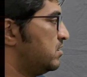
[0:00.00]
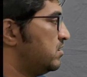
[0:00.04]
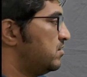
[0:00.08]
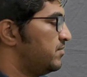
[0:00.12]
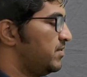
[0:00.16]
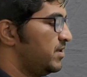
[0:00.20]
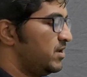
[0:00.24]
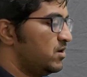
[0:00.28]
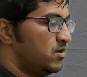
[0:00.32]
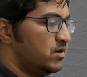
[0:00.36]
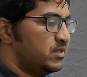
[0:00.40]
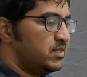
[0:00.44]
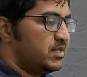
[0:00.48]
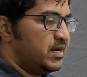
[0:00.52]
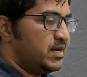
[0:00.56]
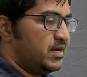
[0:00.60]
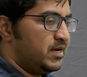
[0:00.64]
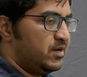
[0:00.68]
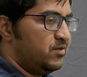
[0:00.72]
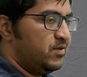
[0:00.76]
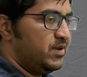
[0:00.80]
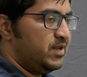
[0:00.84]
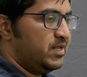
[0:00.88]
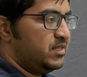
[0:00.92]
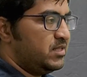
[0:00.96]
we know
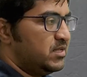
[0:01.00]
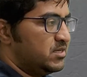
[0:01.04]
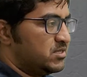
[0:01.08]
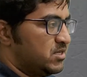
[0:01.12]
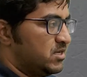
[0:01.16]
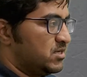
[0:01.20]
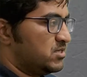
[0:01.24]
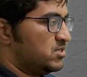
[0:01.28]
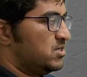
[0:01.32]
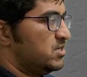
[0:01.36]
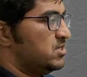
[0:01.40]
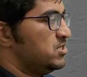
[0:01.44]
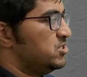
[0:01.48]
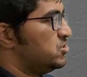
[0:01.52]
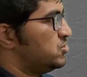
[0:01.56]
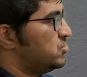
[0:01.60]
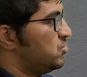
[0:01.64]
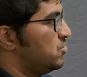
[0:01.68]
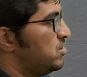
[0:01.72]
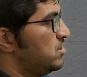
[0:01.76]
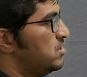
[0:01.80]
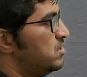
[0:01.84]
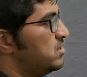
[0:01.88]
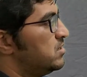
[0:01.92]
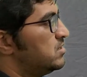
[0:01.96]
that during the suction
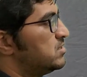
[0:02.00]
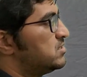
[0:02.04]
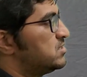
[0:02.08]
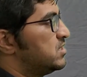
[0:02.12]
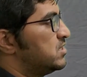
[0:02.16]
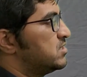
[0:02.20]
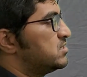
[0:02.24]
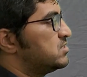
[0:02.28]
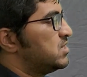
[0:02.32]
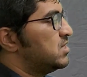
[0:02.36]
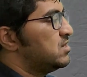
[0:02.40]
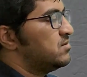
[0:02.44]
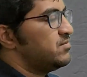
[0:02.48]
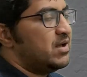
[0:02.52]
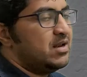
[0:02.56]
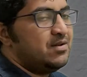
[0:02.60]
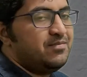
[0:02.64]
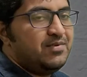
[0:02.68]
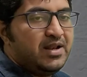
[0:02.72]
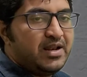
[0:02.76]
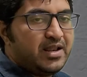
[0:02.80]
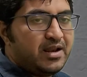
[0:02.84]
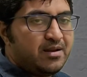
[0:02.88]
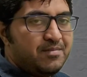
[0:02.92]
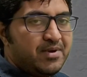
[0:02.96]
stroke suction
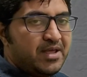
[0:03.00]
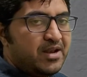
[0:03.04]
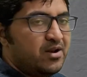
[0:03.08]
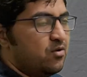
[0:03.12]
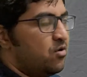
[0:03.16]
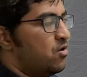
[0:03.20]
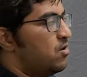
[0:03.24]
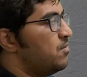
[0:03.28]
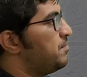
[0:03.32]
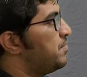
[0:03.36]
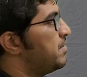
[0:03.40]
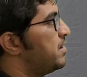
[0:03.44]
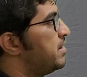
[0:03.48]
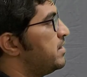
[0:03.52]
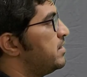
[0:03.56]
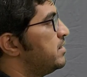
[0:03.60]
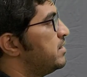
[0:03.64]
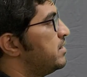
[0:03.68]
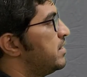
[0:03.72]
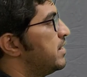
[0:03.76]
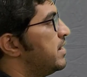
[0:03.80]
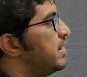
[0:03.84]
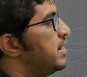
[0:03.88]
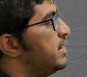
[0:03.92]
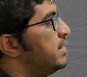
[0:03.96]
valve will remain
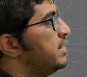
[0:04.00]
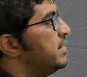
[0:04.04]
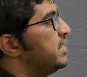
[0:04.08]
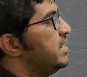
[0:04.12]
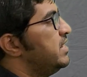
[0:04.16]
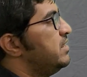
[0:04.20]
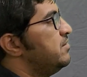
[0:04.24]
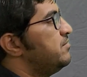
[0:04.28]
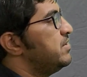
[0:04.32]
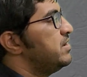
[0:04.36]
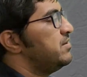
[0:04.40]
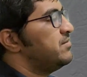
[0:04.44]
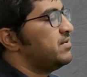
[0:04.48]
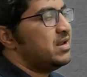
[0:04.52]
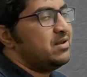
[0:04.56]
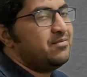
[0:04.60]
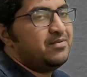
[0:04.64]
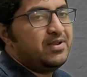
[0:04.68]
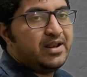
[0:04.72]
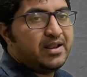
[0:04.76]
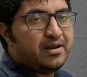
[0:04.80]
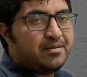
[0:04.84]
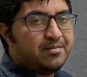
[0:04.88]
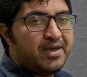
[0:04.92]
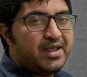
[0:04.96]
open and delivery valve
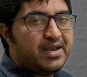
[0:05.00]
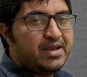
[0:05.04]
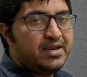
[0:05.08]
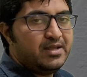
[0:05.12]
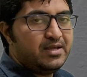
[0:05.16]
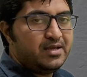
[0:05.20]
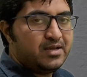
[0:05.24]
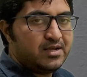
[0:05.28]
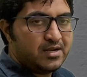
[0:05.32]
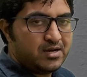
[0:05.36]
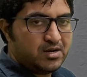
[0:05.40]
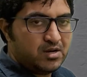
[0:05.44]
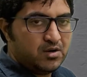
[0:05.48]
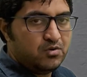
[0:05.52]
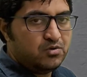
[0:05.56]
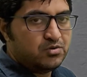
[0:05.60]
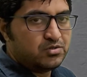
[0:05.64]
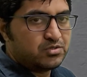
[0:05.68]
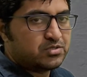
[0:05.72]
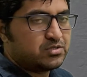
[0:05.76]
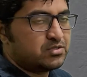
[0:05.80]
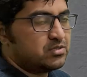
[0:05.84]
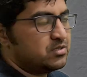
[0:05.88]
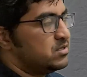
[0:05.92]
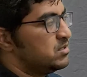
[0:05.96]
will remain
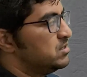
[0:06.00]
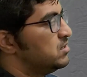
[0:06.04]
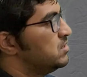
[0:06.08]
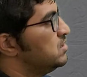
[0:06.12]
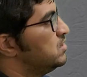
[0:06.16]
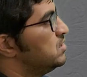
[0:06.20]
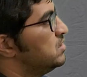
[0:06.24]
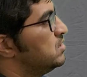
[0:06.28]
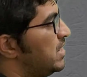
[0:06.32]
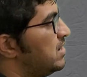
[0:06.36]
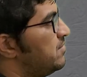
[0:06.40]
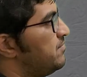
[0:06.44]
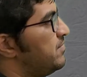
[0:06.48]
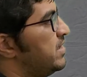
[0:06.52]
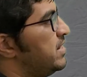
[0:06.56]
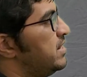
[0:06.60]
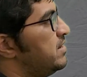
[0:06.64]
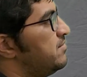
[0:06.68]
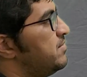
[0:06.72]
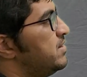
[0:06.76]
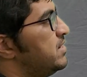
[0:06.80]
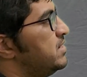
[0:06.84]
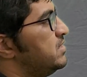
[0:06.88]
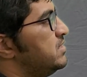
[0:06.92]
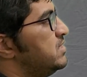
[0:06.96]
closed.
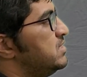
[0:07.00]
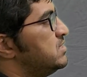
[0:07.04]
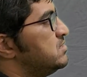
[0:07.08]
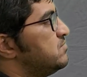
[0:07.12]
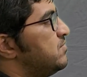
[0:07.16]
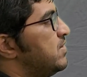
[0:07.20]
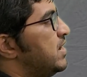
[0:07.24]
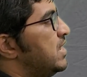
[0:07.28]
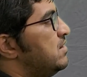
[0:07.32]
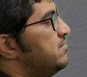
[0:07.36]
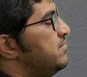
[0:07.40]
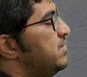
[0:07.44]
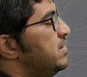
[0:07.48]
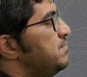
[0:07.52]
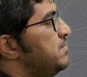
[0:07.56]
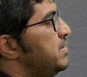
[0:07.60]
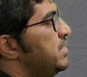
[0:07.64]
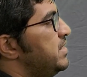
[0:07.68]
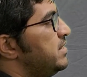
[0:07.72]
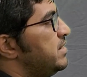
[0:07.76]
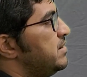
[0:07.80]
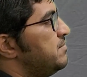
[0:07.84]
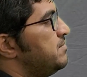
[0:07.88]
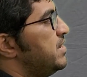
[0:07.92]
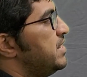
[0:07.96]
Whenever this valve will
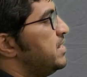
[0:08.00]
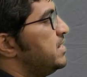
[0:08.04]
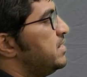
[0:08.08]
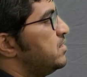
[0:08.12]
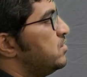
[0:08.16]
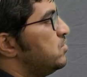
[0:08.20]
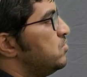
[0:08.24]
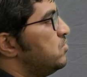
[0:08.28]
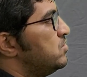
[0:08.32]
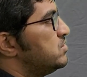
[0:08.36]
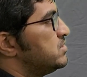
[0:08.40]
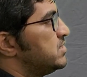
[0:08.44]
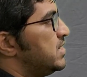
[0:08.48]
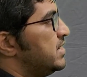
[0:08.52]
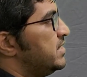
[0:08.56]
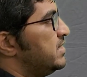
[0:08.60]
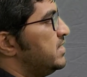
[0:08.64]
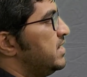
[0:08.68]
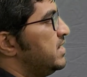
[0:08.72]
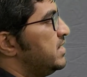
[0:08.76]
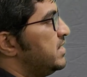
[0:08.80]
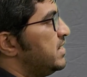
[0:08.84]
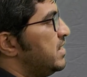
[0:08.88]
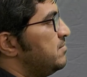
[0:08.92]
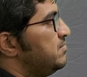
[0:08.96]
be remain closed, at
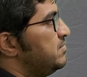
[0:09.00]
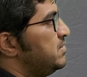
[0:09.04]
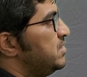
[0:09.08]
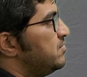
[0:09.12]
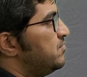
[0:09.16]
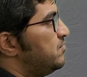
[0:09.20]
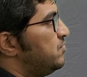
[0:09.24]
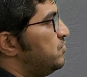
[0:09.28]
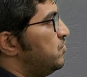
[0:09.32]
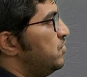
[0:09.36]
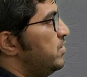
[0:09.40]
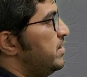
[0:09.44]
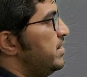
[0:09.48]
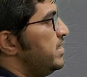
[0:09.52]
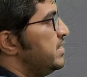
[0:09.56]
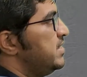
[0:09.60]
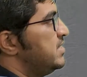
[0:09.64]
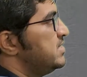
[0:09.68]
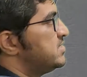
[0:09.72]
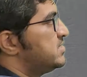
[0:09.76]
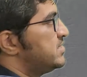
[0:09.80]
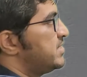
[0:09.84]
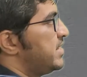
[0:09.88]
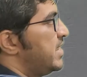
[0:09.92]
that time the fluid is